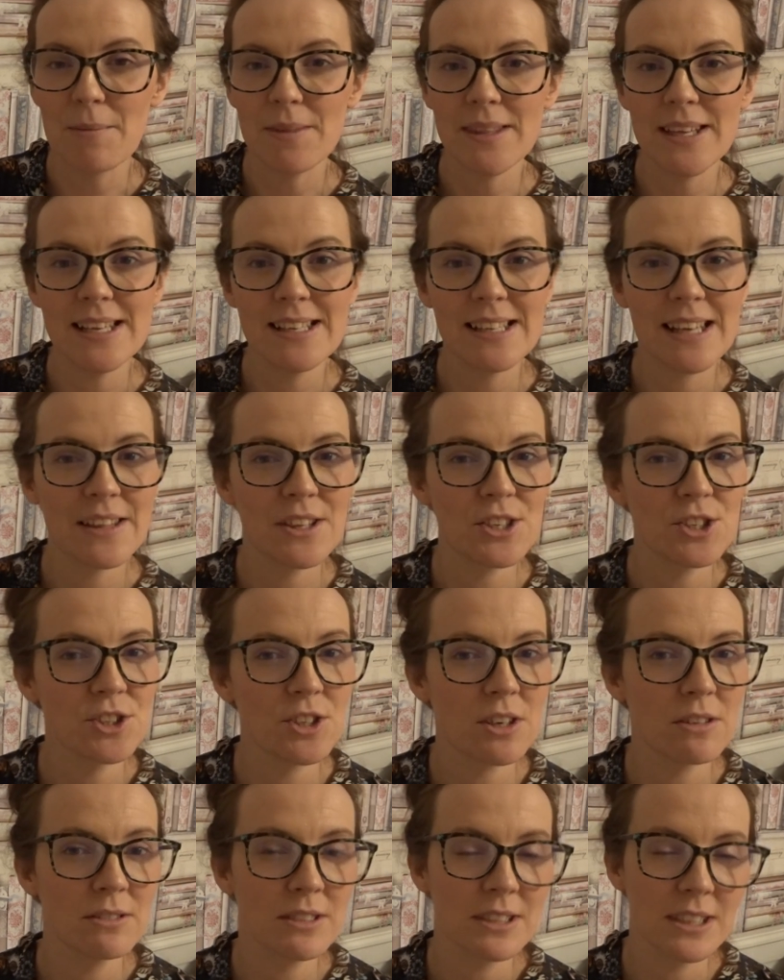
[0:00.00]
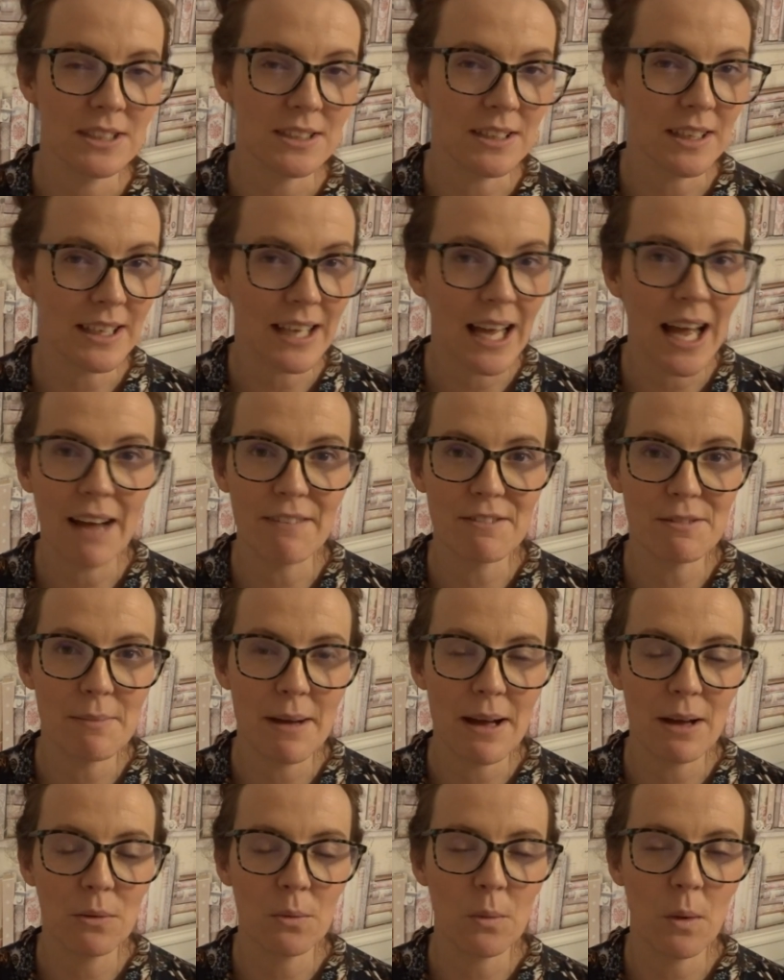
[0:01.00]
These are the salted
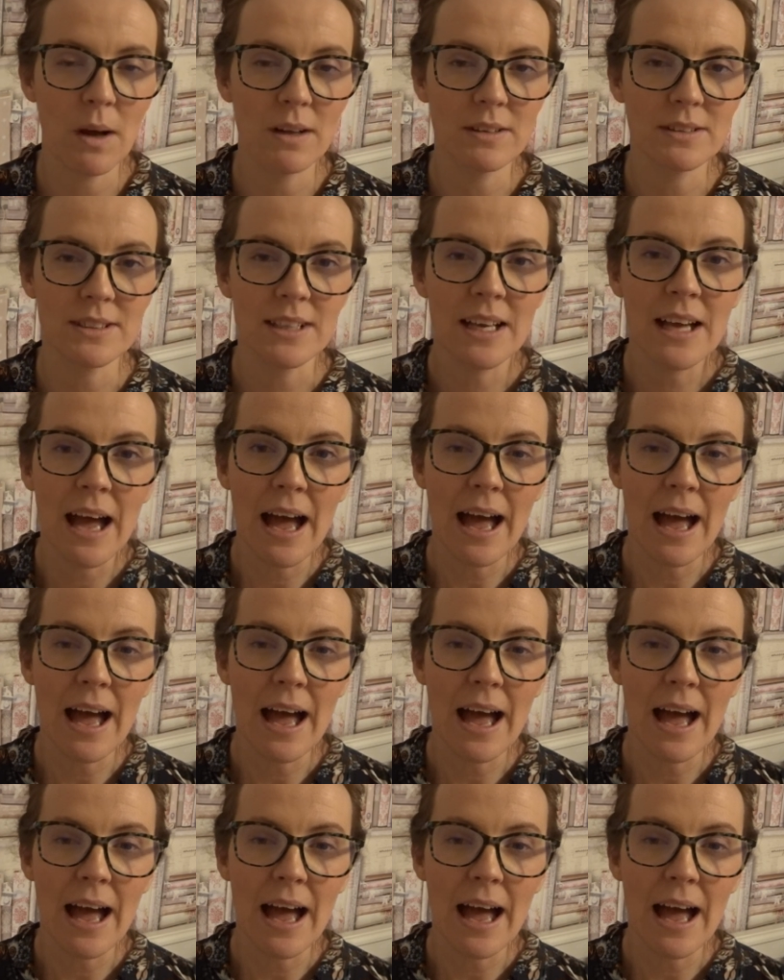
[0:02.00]
caramel ones.